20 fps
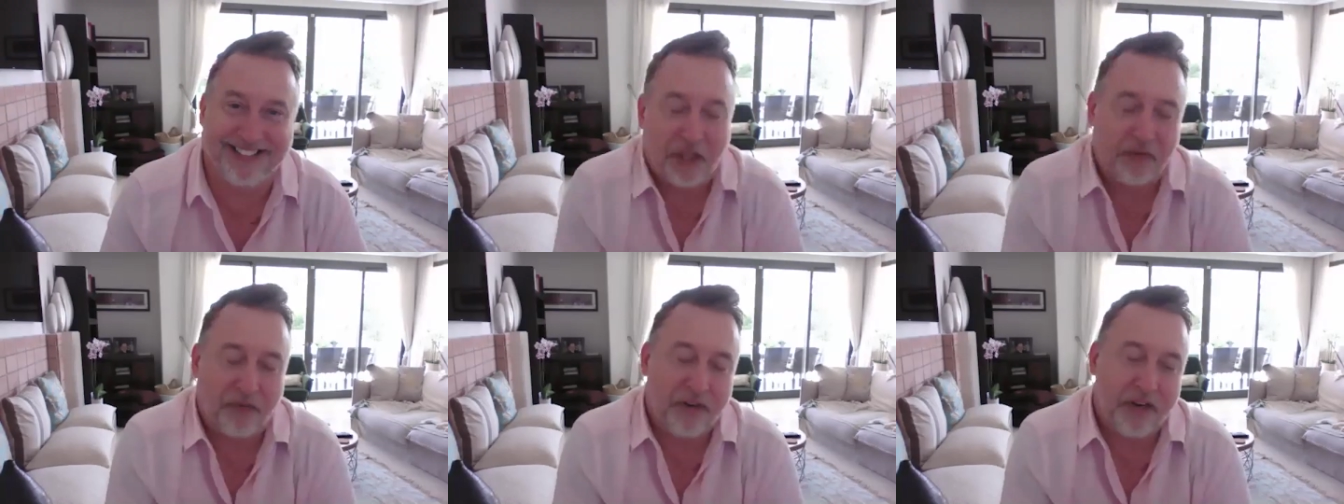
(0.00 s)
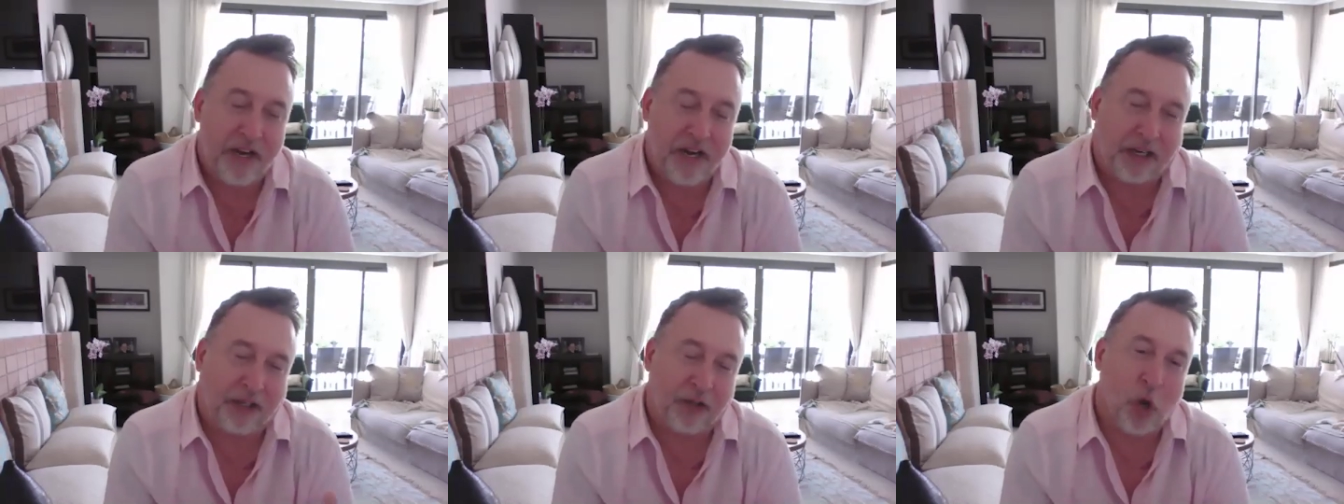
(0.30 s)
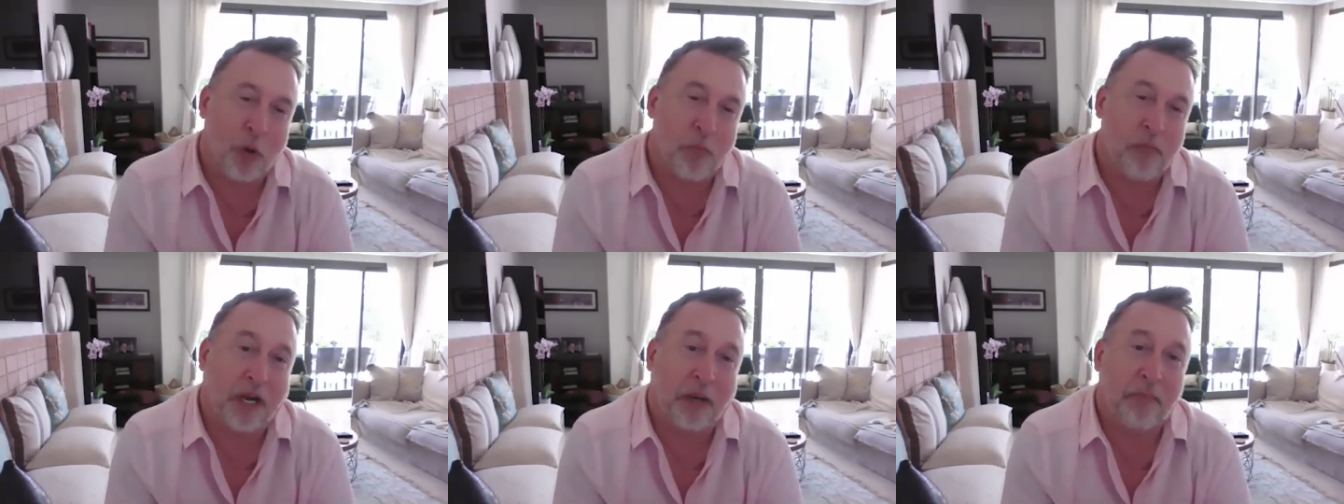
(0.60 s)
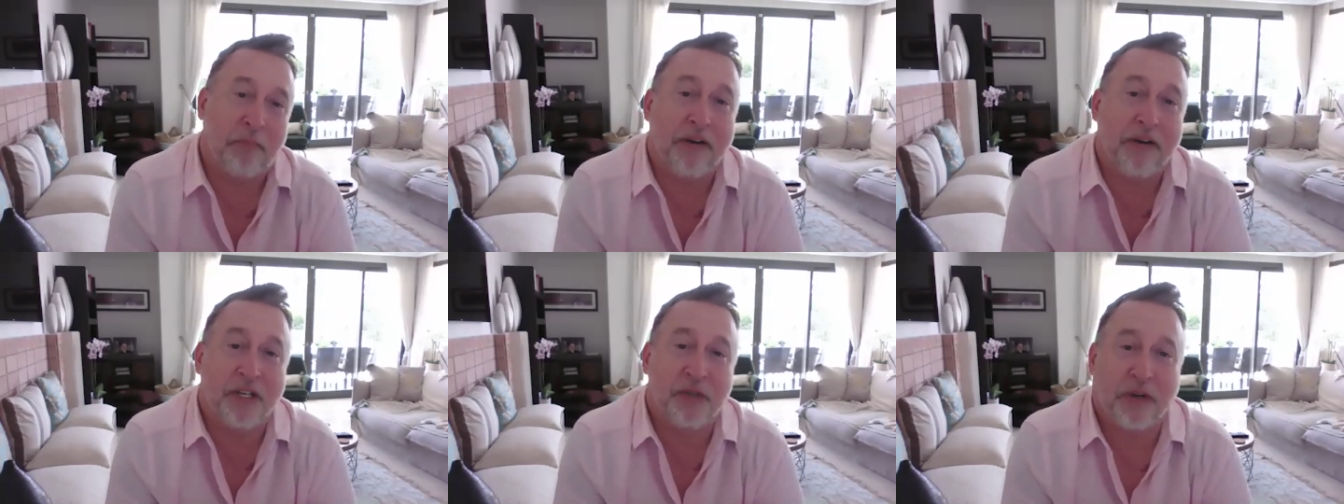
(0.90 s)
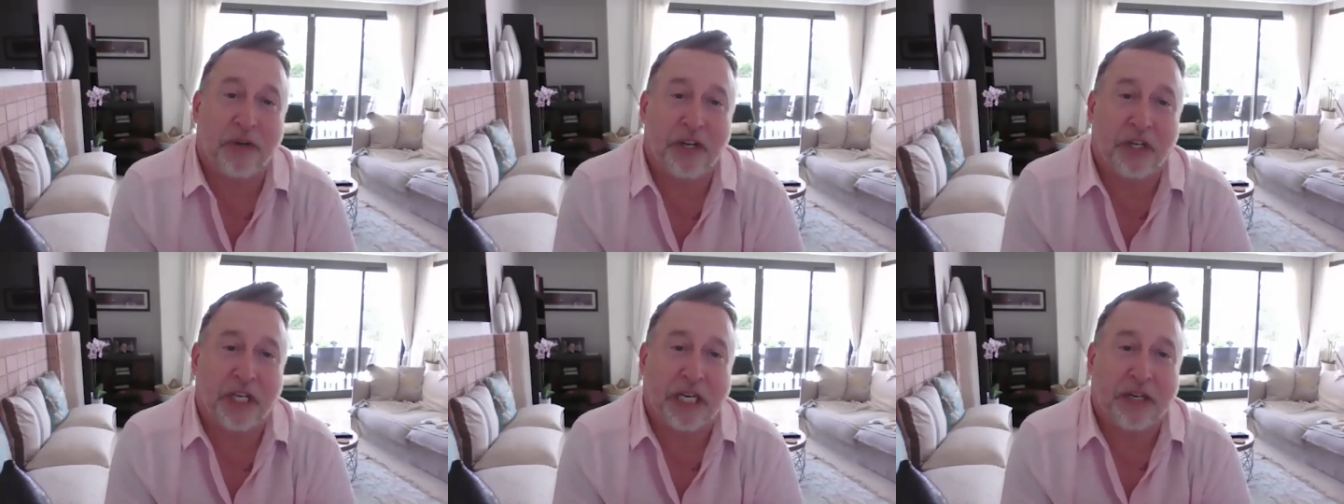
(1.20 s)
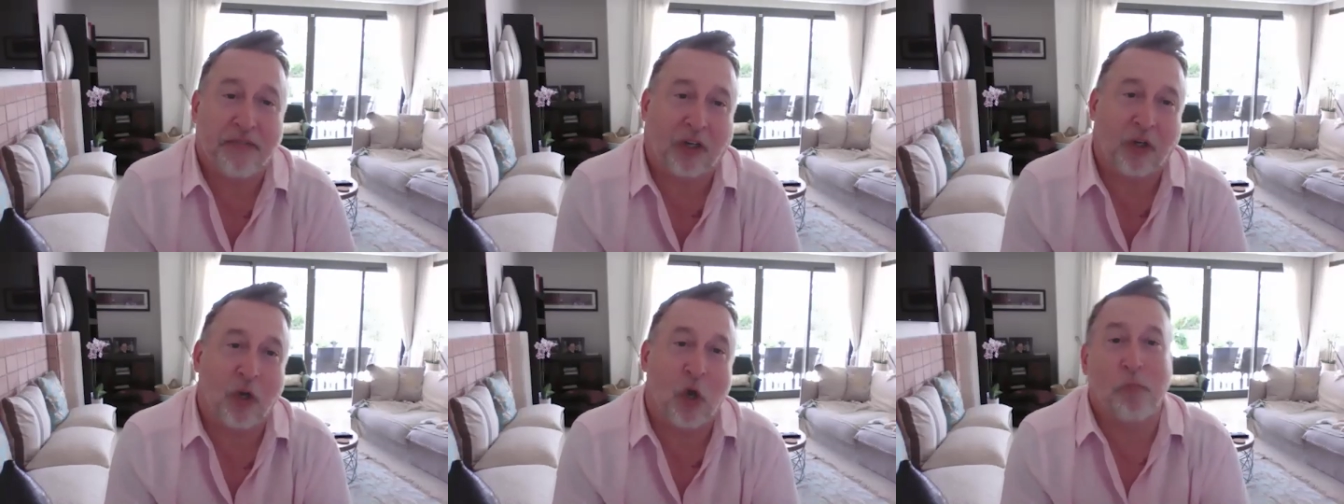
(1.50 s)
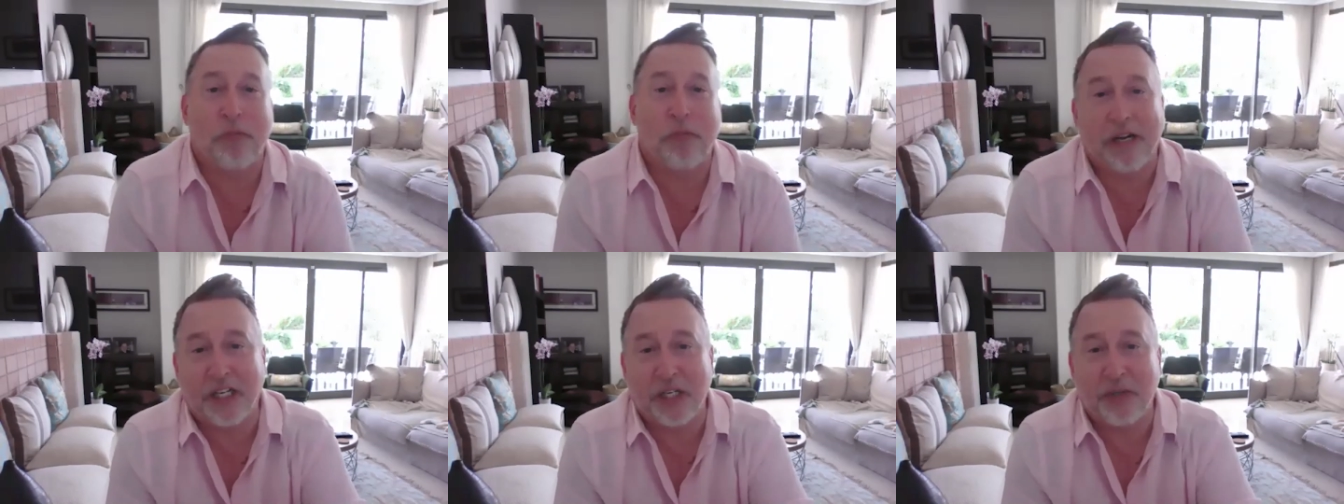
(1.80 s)
three-year clawback period as well, you could have a
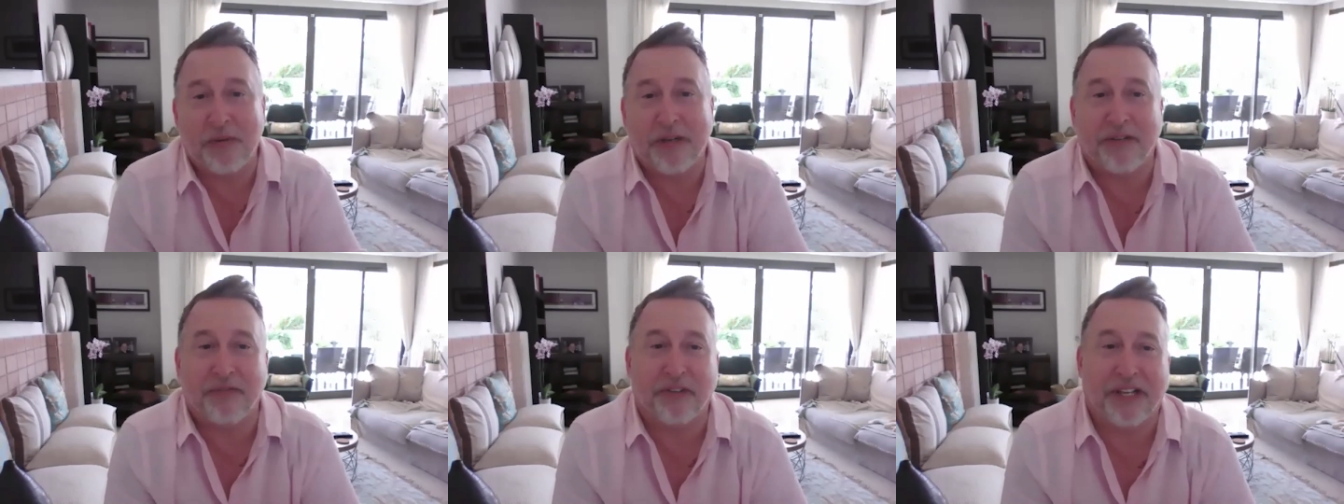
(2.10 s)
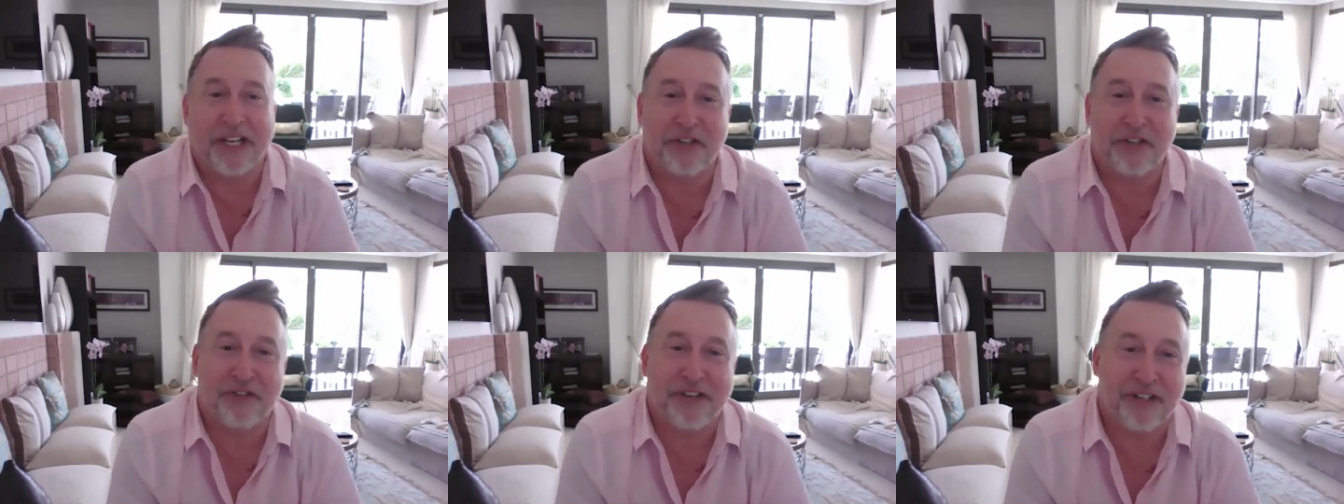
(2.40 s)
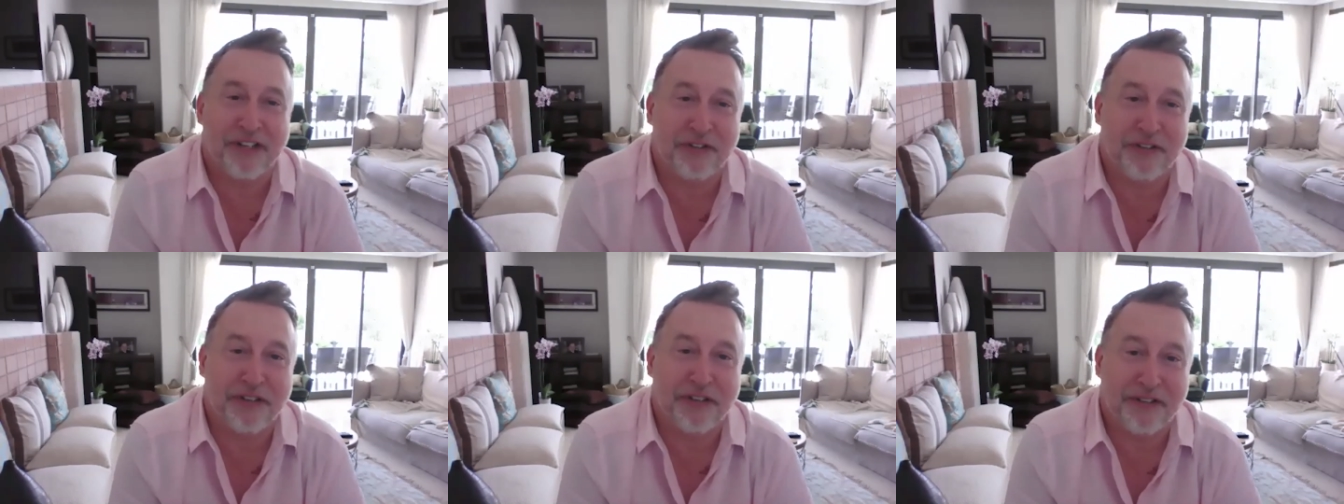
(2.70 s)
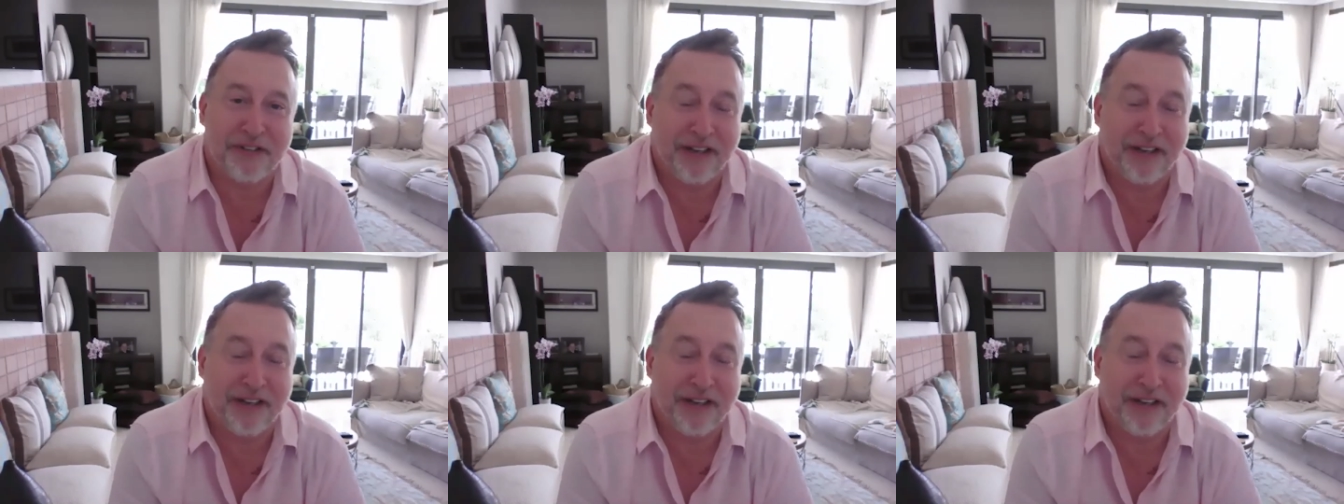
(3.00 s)
clawback as well for the SDLT.